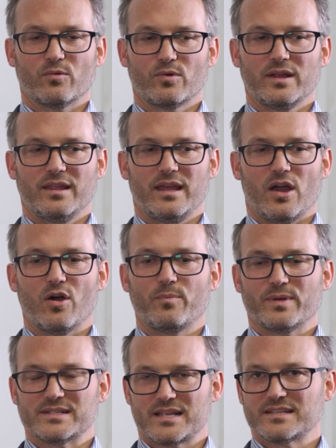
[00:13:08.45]
really
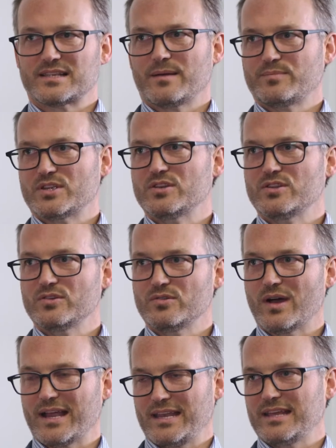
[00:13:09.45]
opens us up to new
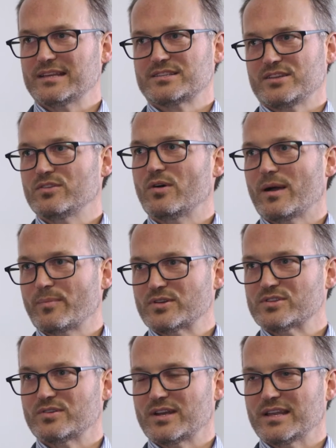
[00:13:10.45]
ideas and new
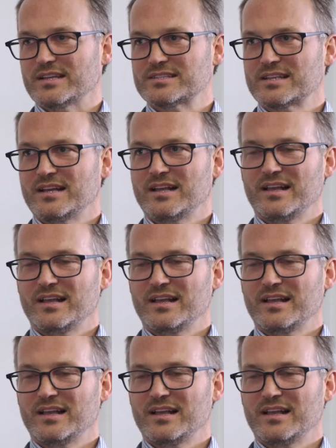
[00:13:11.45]
opportunities.